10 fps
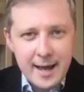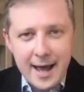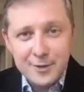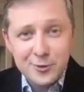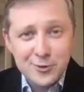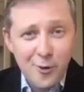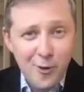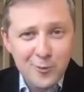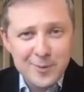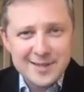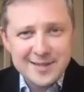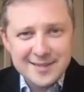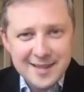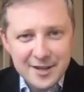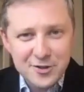and to talk with
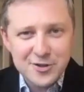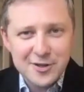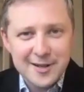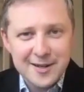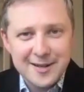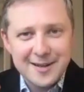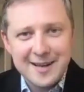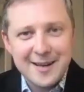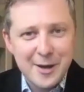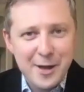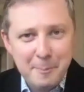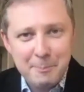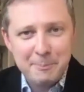such a